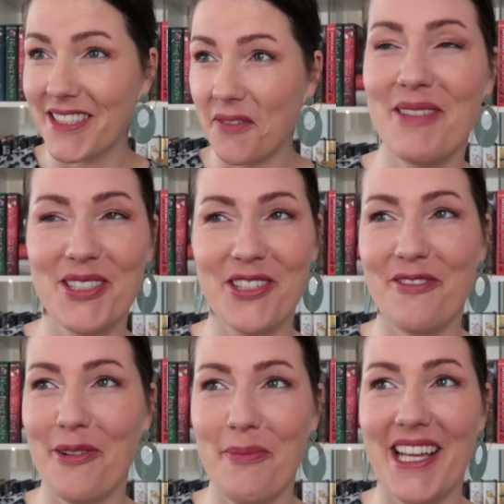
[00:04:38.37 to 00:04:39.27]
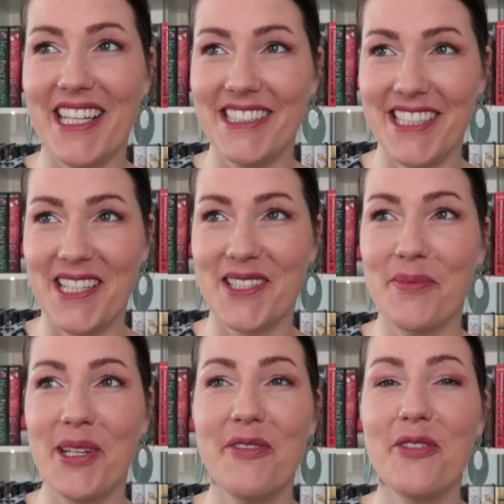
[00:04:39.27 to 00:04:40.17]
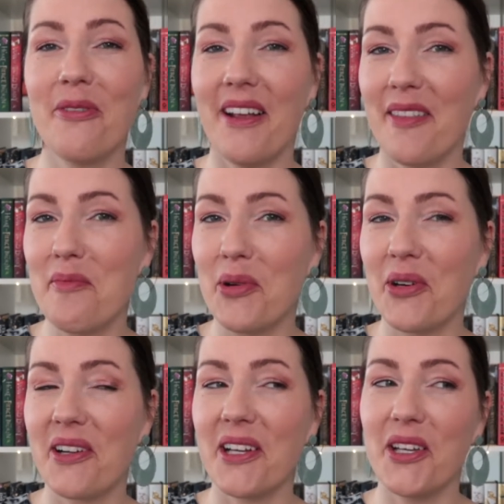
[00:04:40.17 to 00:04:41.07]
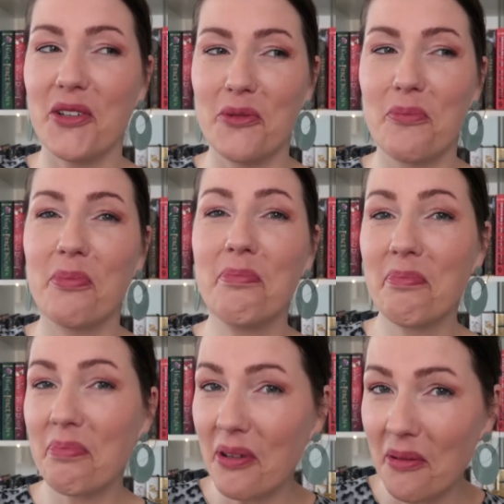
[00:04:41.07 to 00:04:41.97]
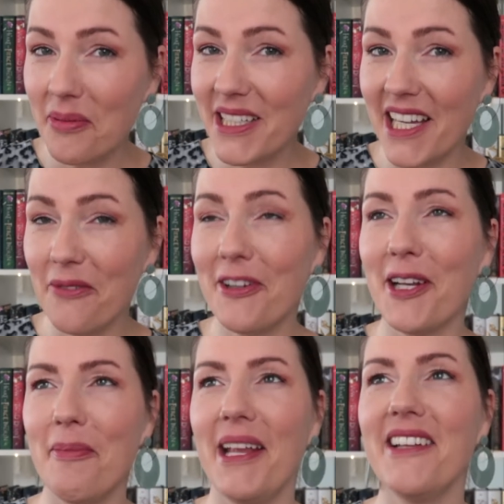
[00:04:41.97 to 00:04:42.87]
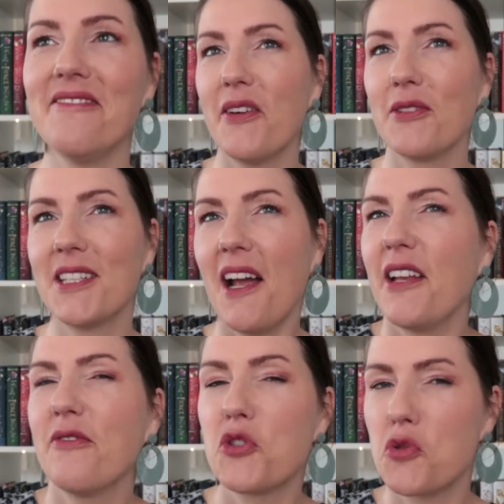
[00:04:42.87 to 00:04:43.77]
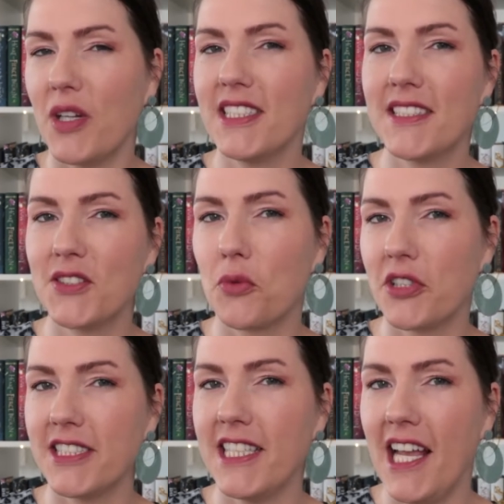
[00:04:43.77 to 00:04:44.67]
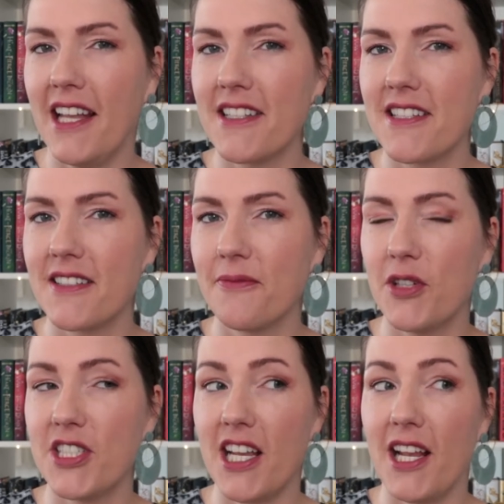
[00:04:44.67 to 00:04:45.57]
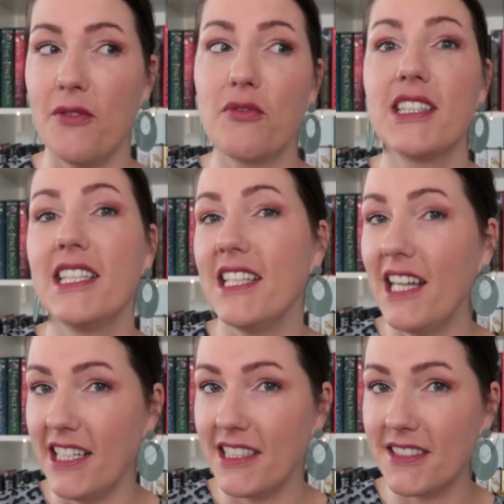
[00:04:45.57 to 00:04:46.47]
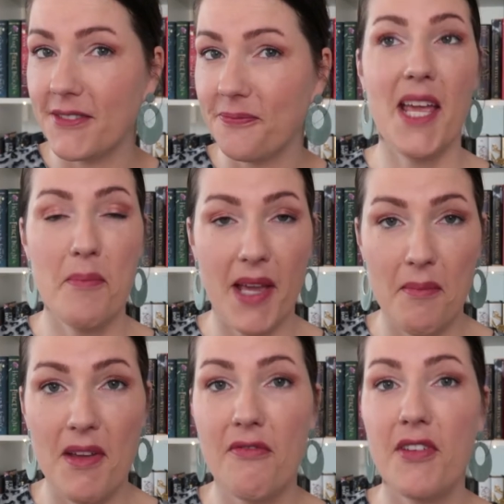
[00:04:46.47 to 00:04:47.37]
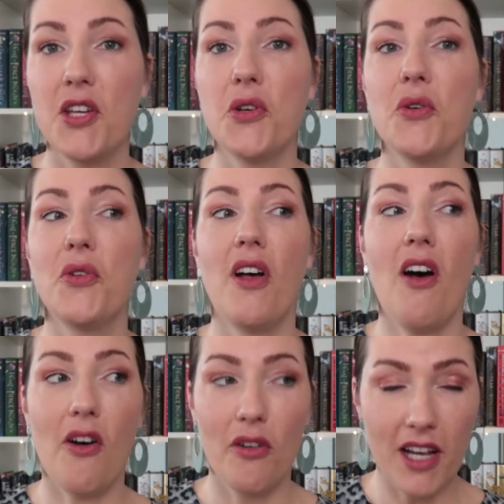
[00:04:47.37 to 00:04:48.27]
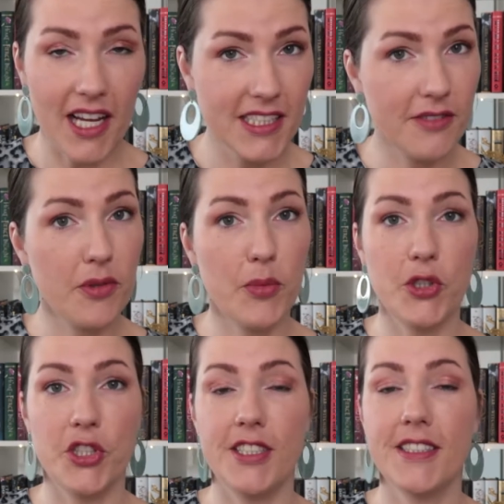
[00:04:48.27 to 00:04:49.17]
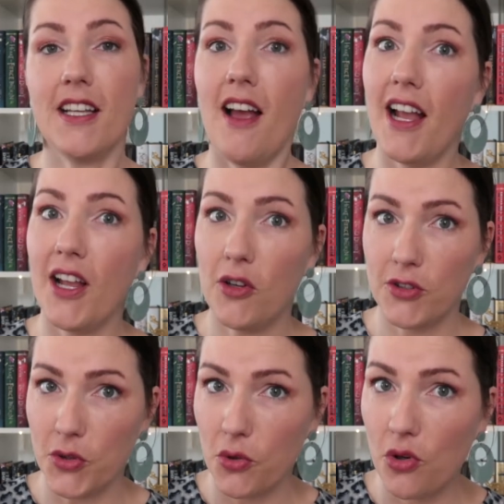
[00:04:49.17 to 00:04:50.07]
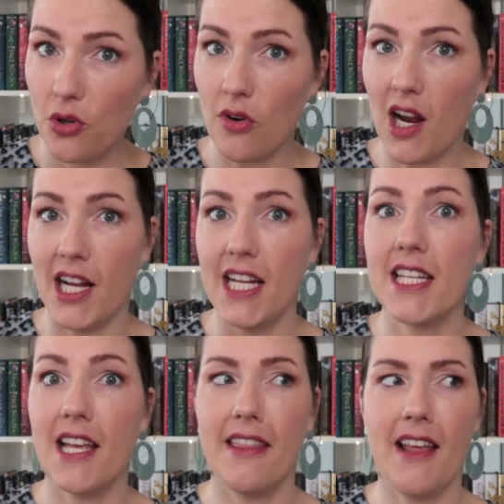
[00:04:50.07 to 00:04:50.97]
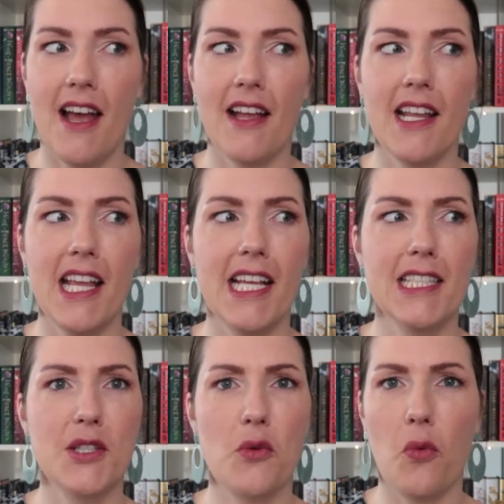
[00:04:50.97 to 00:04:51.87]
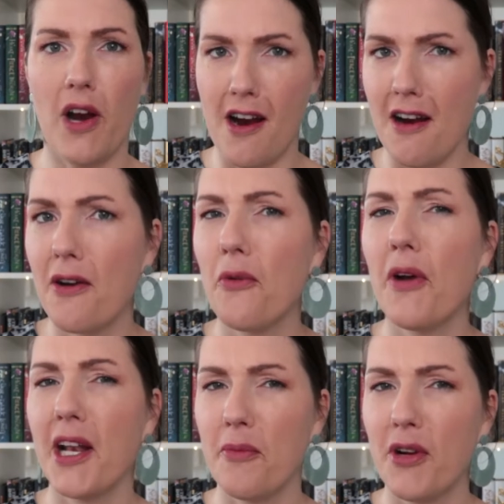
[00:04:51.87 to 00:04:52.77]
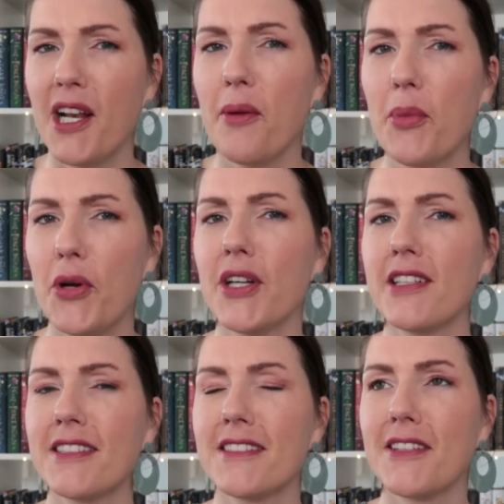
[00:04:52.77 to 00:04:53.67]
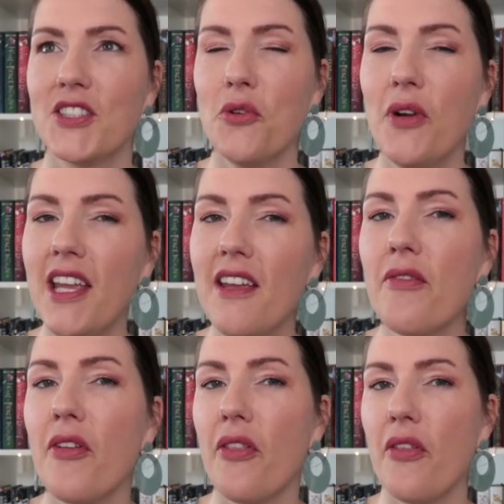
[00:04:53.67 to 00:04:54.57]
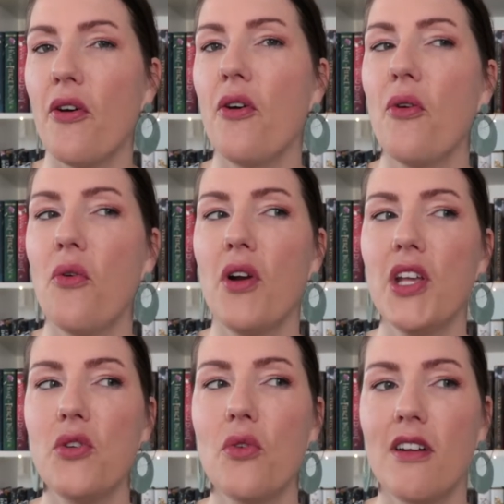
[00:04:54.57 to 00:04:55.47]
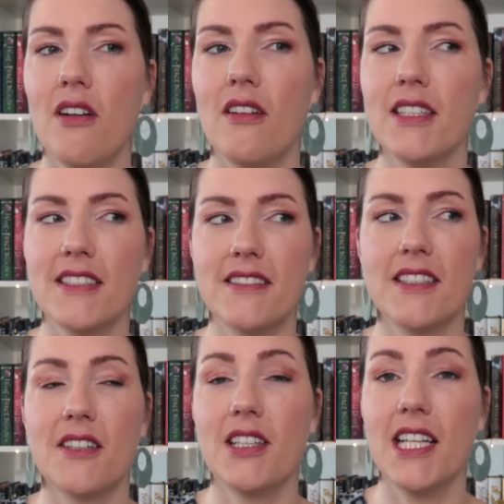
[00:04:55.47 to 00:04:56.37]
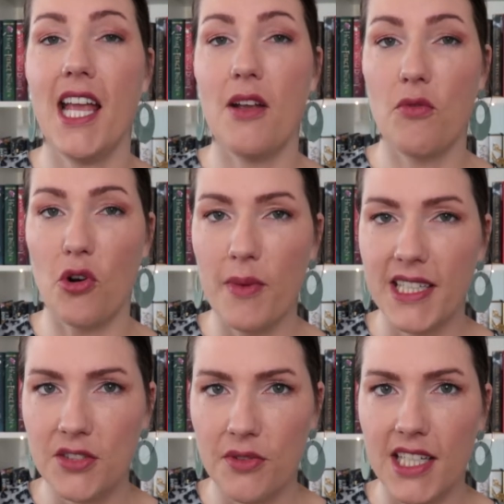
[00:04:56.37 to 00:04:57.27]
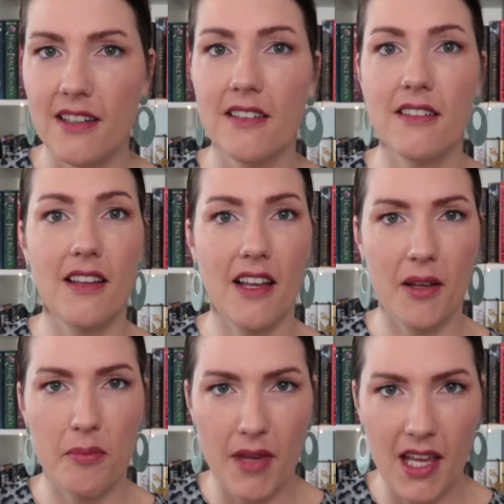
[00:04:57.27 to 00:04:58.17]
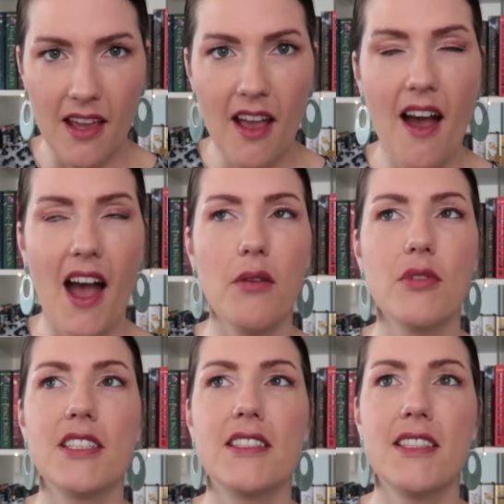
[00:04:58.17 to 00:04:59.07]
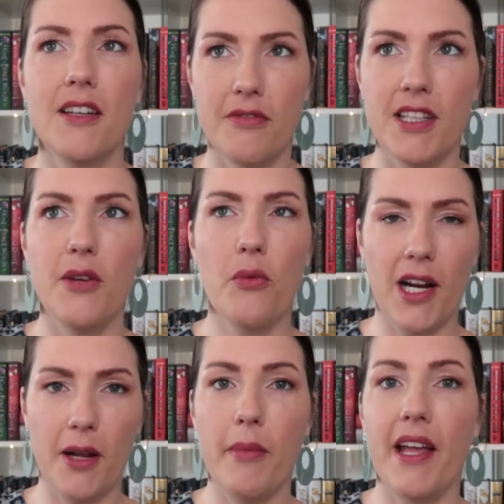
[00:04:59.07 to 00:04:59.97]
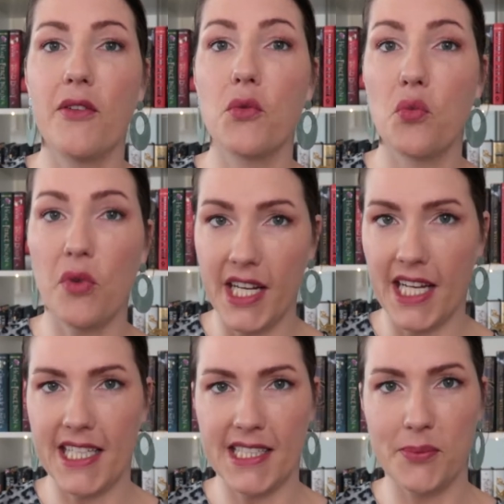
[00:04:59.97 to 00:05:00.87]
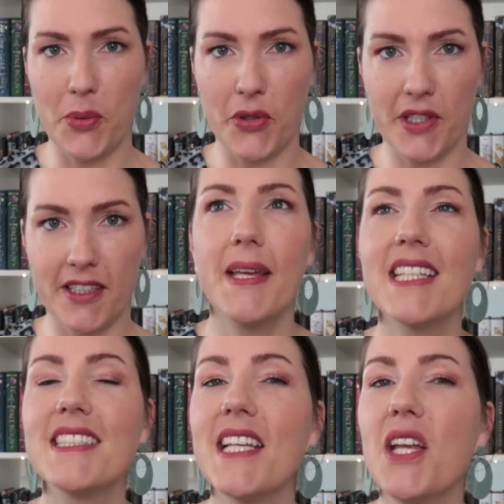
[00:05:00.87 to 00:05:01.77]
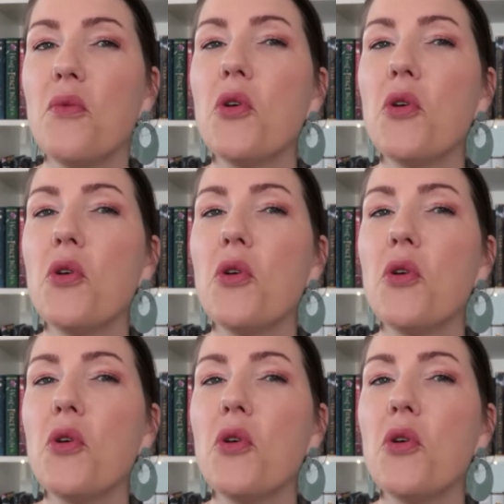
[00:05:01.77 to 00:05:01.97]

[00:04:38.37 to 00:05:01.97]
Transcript: I'm not sure if I'm making sense, but if you've read the book, you'll probably get what I mean. There was kind of a twist towards the end, which I really liked. It made me feel all kinds of emotions. I also cried, and that is rare when I'm reading books. So even though you are not necessarily a romance reader like me, I would definitely recommend reading this book because it